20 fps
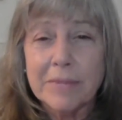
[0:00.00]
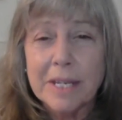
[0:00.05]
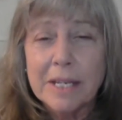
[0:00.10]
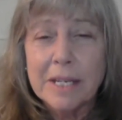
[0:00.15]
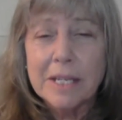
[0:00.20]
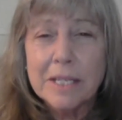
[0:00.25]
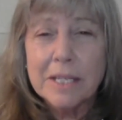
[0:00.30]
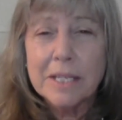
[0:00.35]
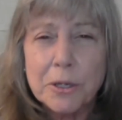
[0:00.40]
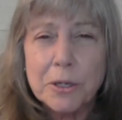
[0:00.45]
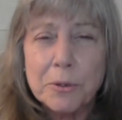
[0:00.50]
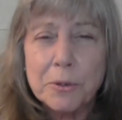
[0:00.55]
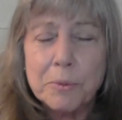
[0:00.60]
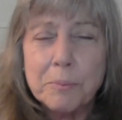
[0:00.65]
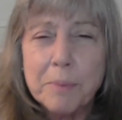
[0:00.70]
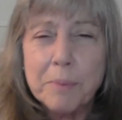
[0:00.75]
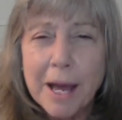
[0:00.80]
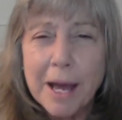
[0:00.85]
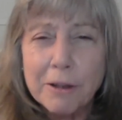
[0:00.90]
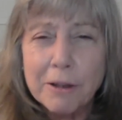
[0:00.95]
So
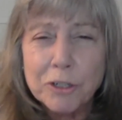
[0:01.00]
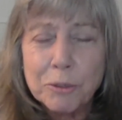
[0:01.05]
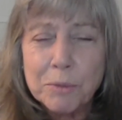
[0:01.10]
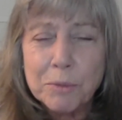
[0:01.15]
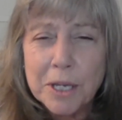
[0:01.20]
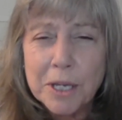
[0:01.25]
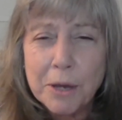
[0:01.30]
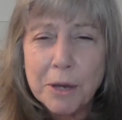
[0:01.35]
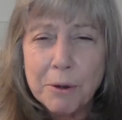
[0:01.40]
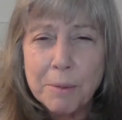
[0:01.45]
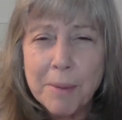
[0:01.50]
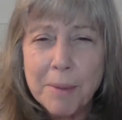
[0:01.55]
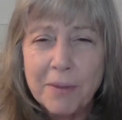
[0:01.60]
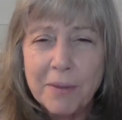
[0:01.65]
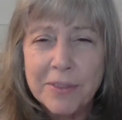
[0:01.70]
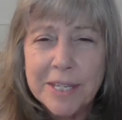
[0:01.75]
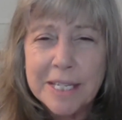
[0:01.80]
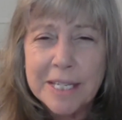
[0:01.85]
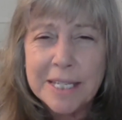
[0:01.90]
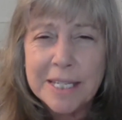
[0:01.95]
how should we go
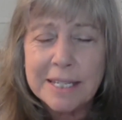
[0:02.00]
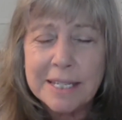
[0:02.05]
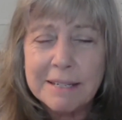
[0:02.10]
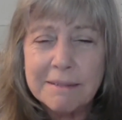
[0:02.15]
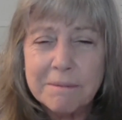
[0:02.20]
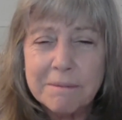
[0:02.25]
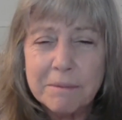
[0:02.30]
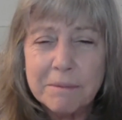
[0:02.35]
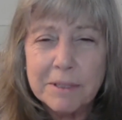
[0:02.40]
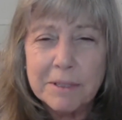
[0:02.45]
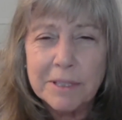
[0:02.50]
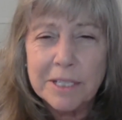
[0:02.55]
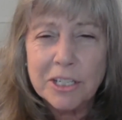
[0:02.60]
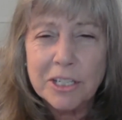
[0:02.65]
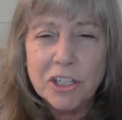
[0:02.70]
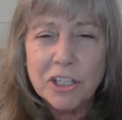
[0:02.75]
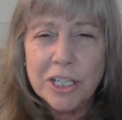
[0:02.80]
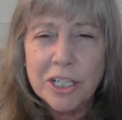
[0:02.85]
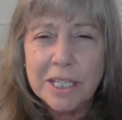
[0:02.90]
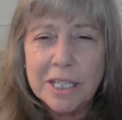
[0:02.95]
about this
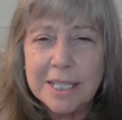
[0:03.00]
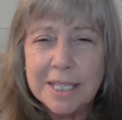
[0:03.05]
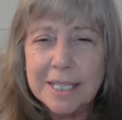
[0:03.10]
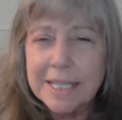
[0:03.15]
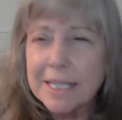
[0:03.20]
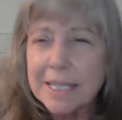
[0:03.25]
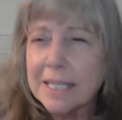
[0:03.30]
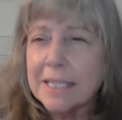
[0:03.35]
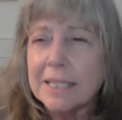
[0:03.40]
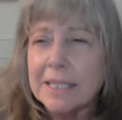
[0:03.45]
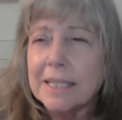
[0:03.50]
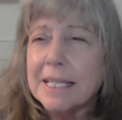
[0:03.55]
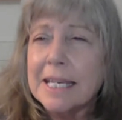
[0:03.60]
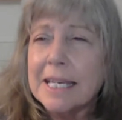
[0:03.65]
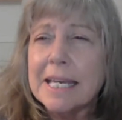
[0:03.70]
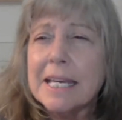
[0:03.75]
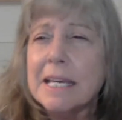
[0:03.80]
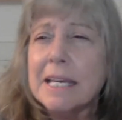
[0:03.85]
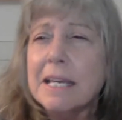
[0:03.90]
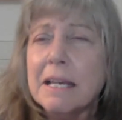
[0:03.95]

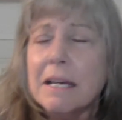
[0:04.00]
logistically?